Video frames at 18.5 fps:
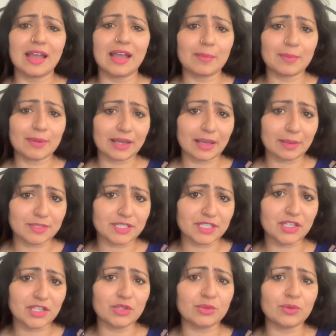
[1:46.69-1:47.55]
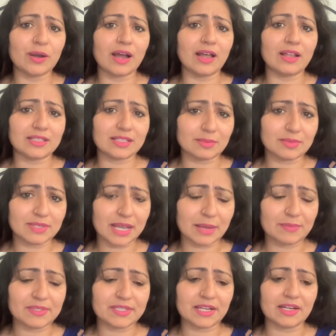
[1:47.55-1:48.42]
I'm going to come see you. I'll
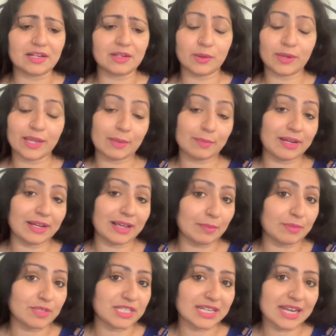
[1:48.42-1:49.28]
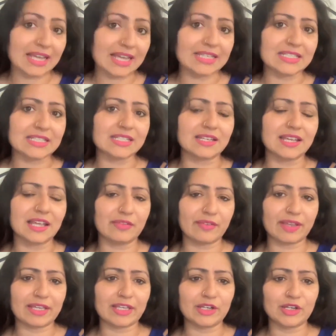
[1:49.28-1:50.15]
sometimes tell her, okay, I'm going to come tonight
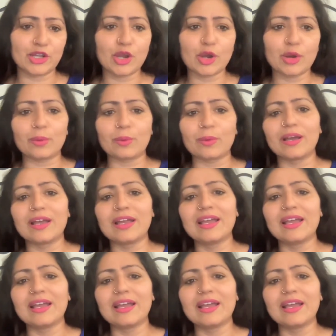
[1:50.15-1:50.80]
if I can go.